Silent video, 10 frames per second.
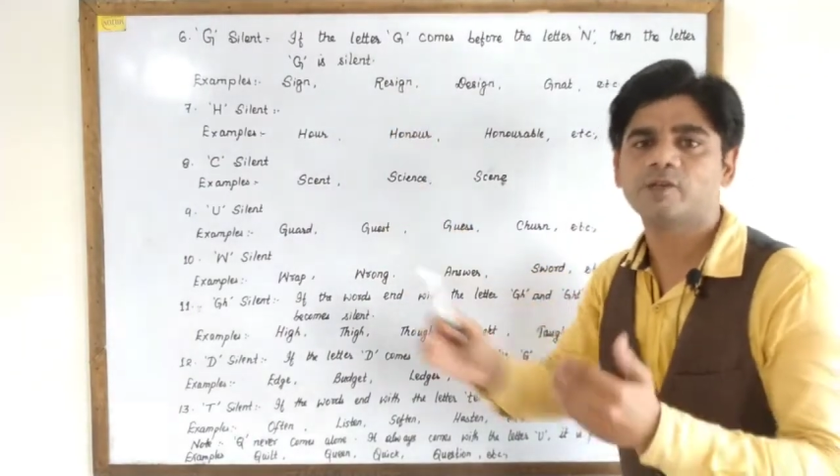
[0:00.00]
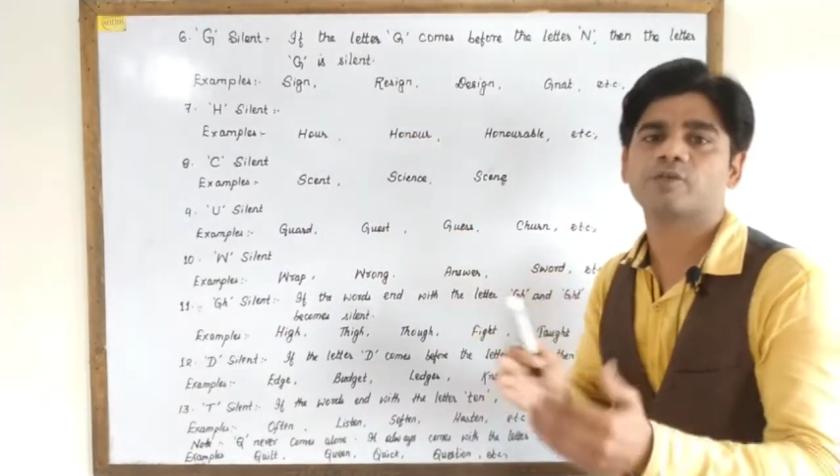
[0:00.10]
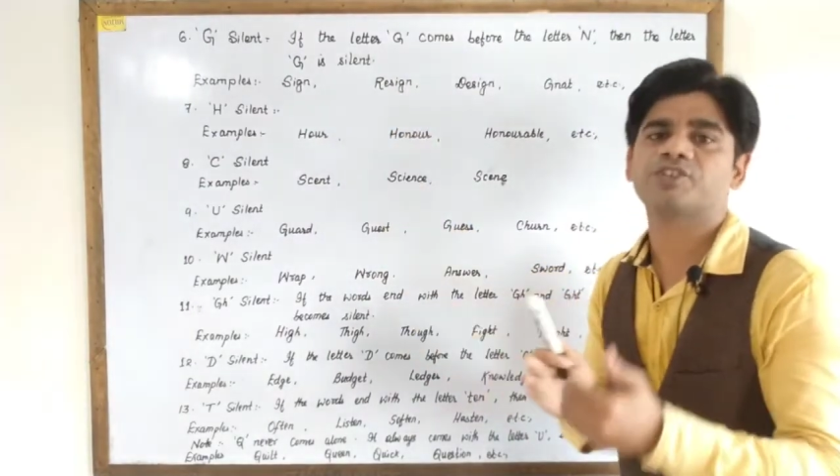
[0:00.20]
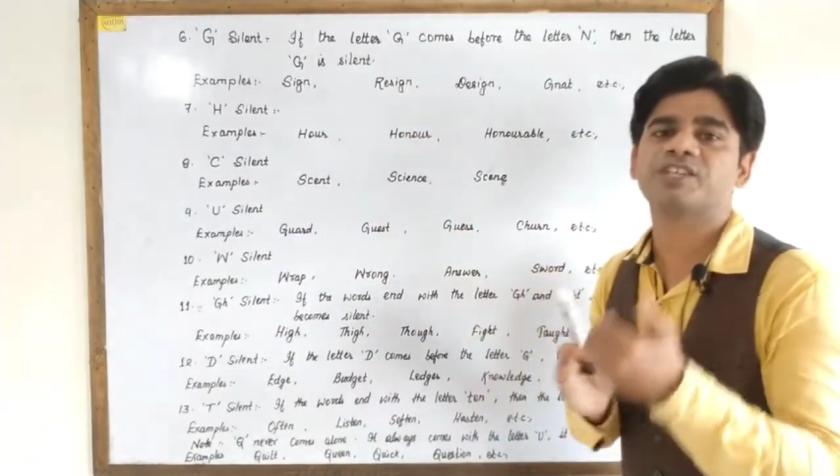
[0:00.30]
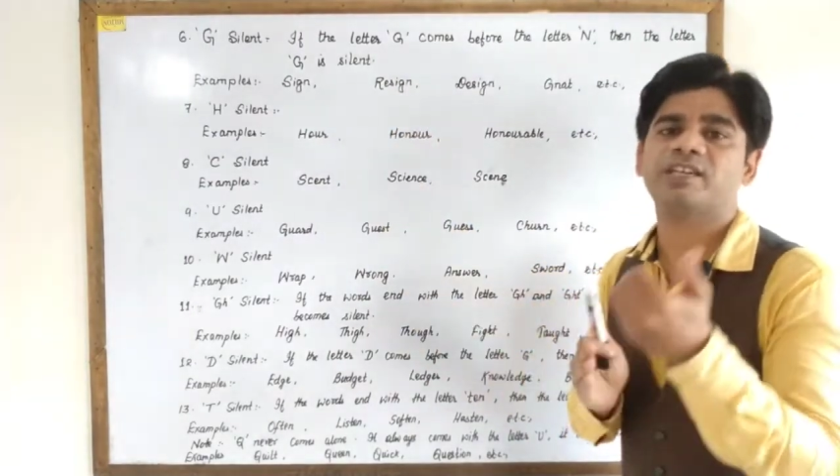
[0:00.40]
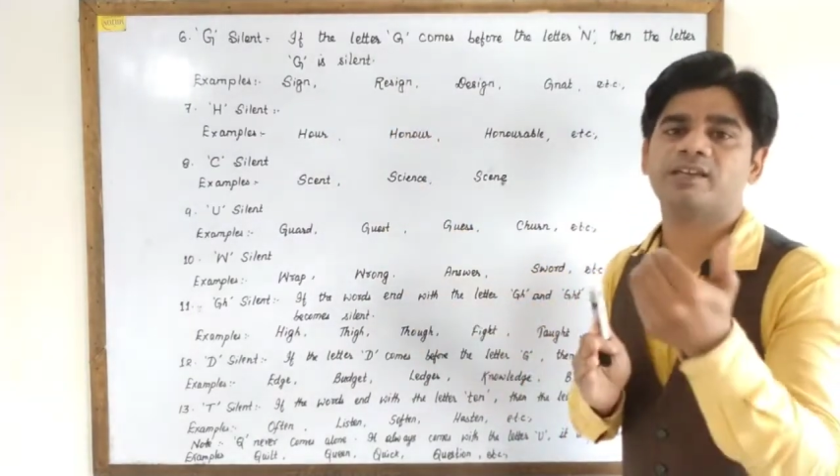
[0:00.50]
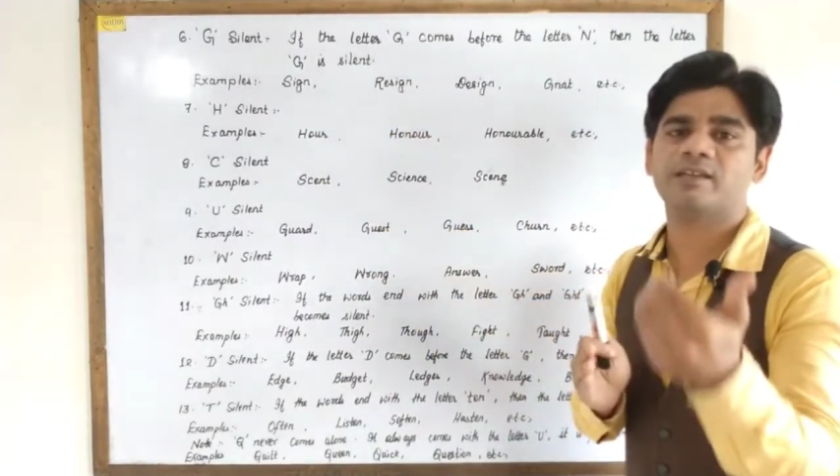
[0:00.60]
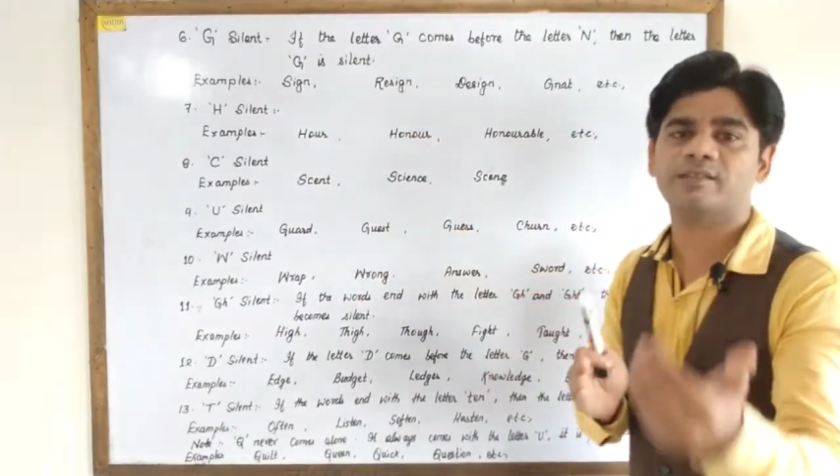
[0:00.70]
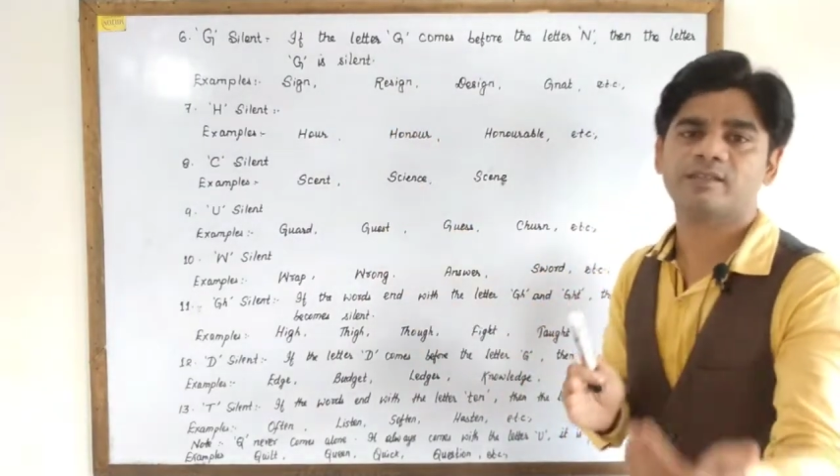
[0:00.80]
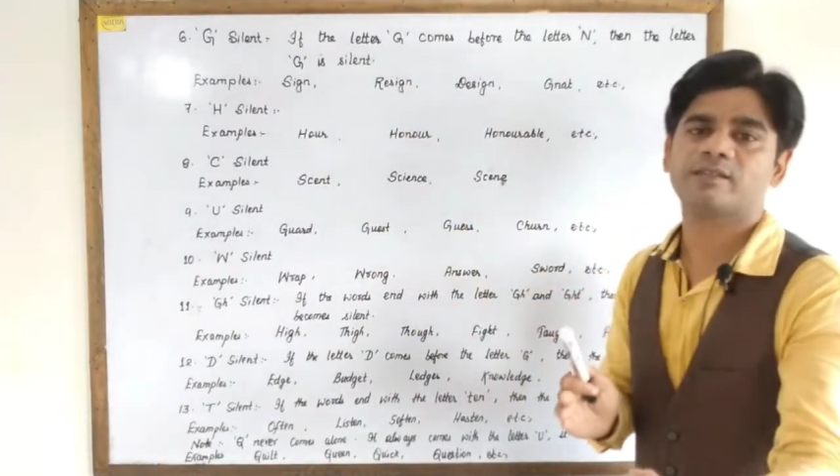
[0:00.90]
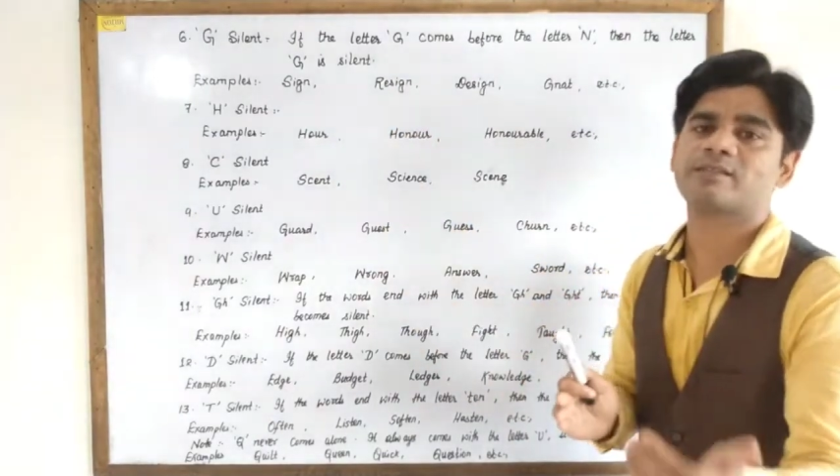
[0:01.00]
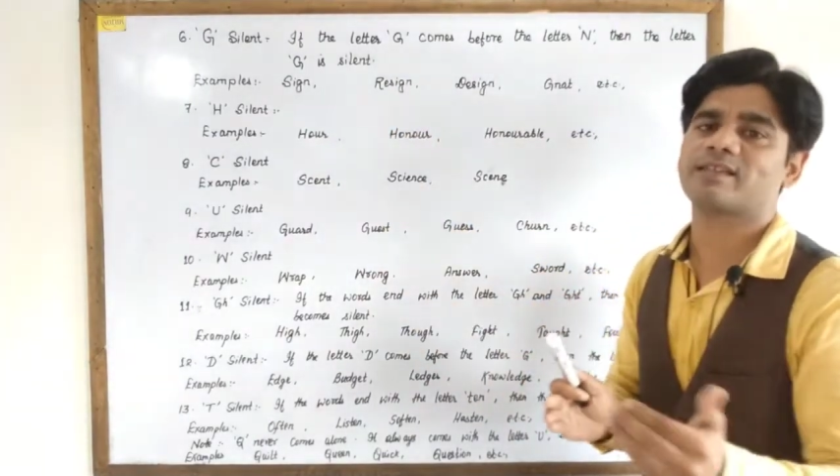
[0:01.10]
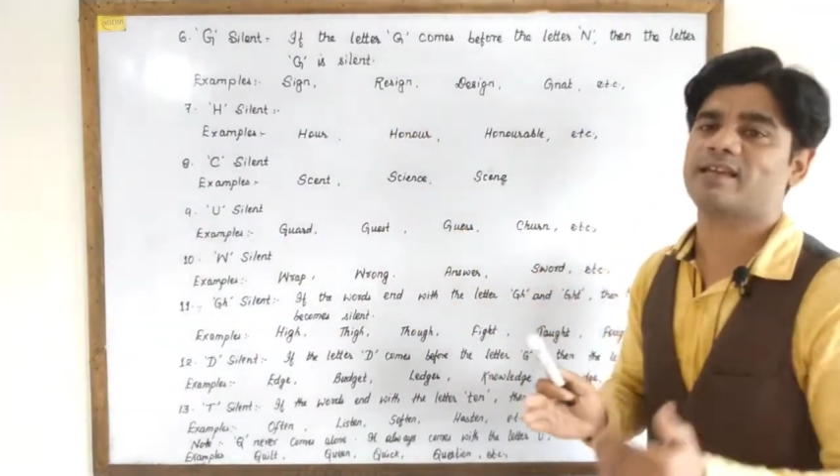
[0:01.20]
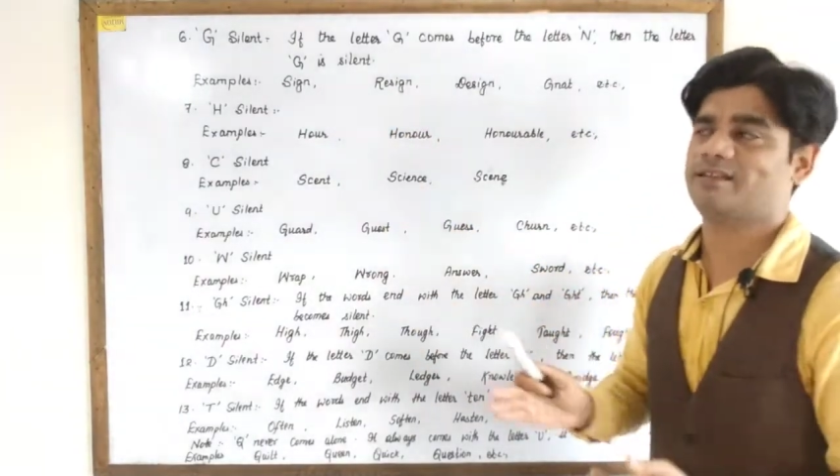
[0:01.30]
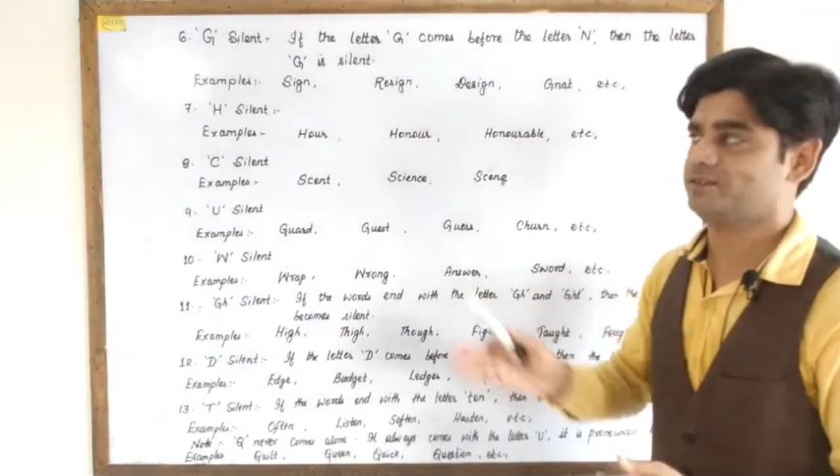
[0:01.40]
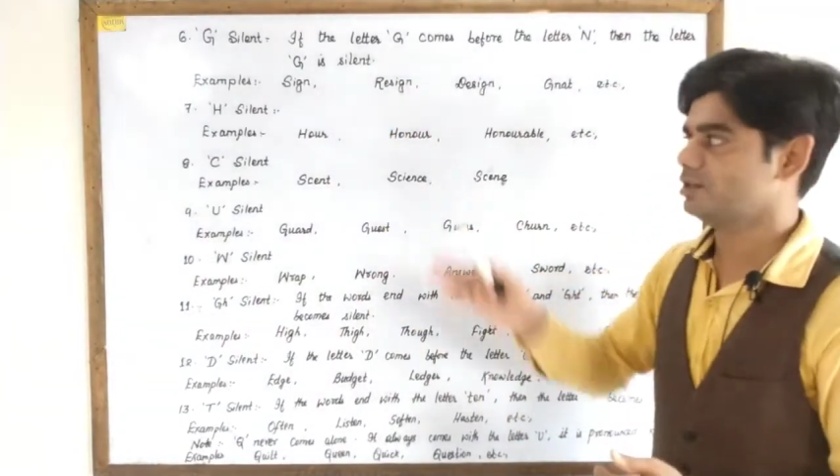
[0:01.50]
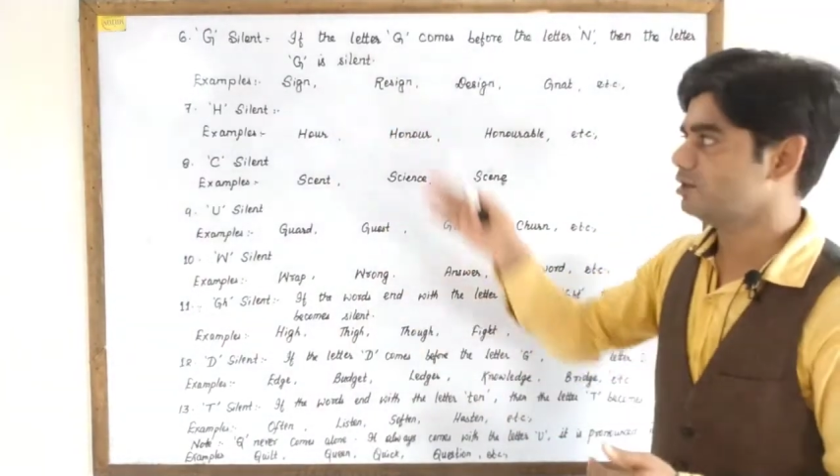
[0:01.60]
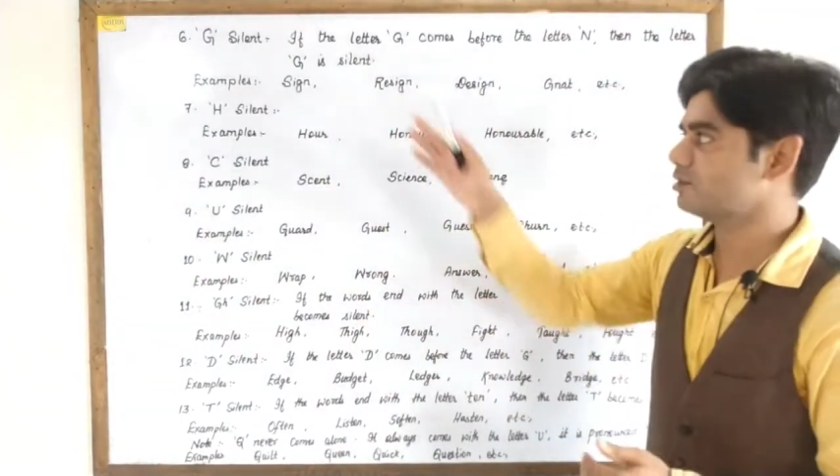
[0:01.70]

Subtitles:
so G is silent.